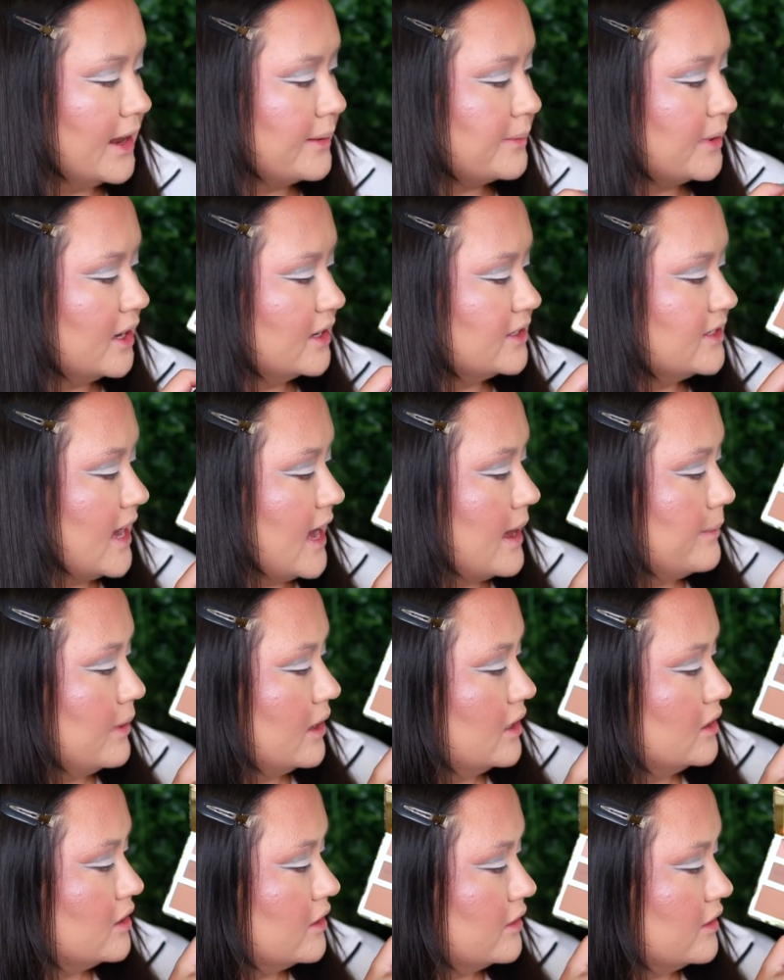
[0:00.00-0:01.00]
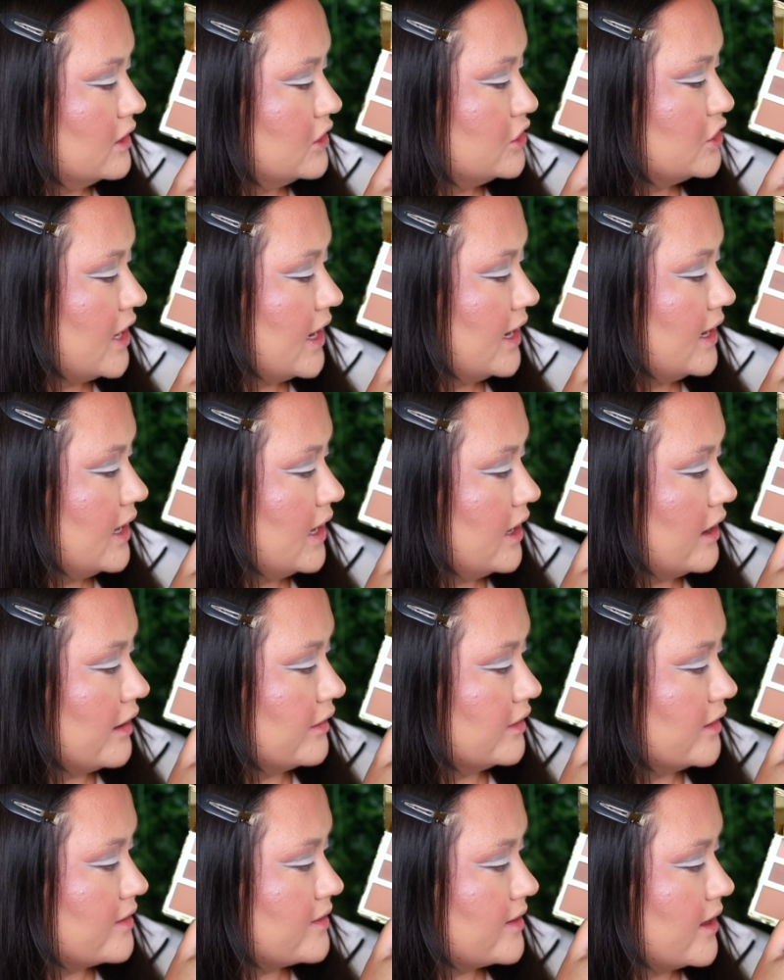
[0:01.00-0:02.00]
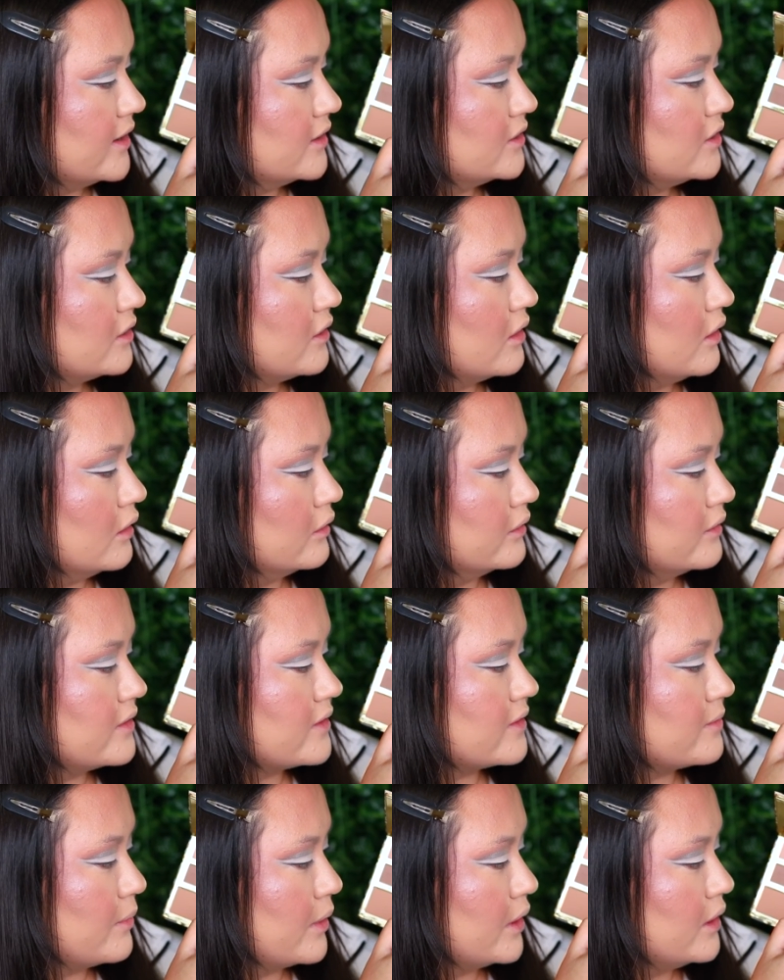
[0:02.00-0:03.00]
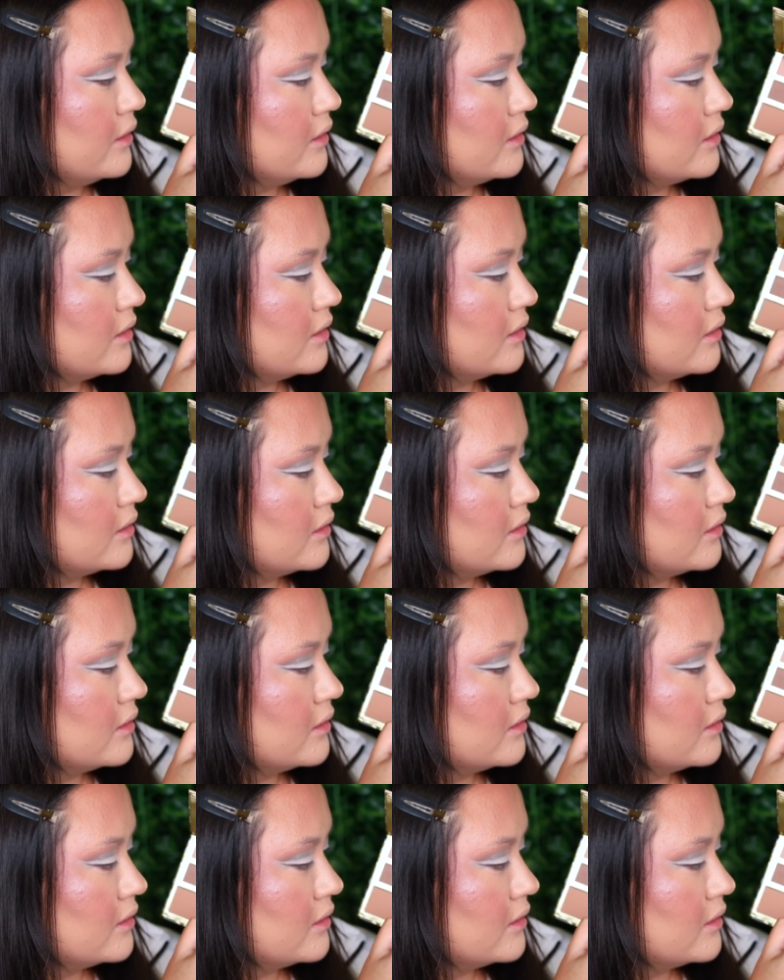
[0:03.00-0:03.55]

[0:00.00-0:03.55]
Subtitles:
and I'm going to tap into this shade here in the center called Smoke.